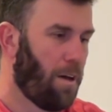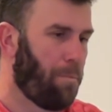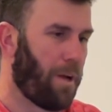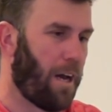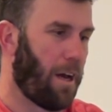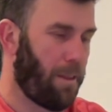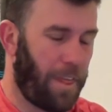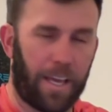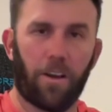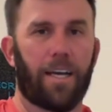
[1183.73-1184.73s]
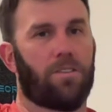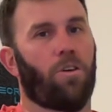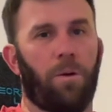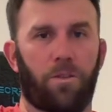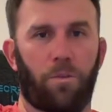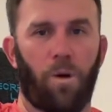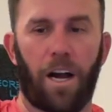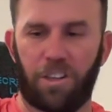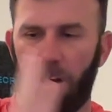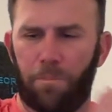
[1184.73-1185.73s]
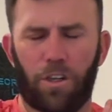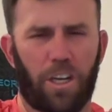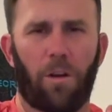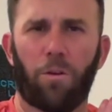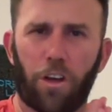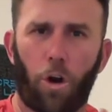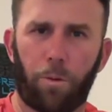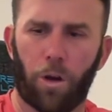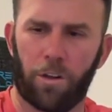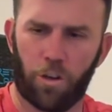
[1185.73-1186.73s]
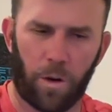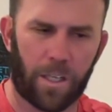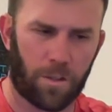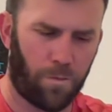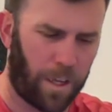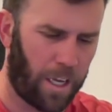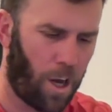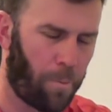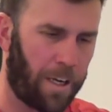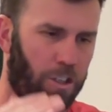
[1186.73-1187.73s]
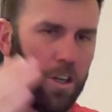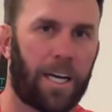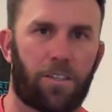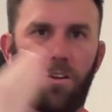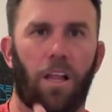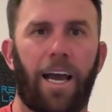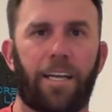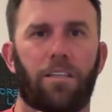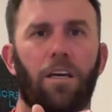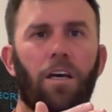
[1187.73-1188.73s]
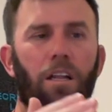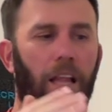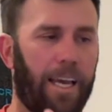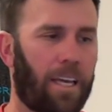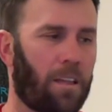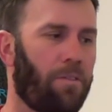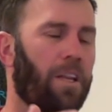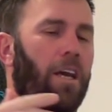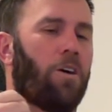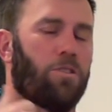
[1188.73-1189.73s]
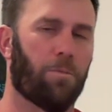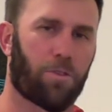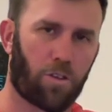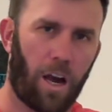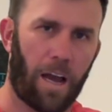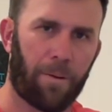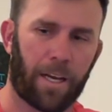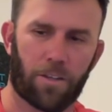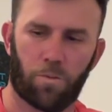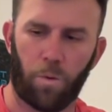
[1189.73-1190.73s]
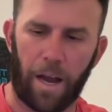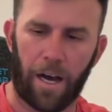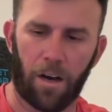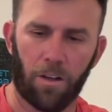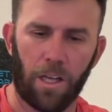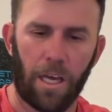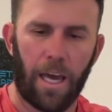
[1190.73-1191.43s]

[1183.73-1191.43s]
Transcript: But uh, thank you guys so much for watching. I appreciate it. I really hope you enjoyed this video. Make sure you guys are like, liking the videos, subscribing as well.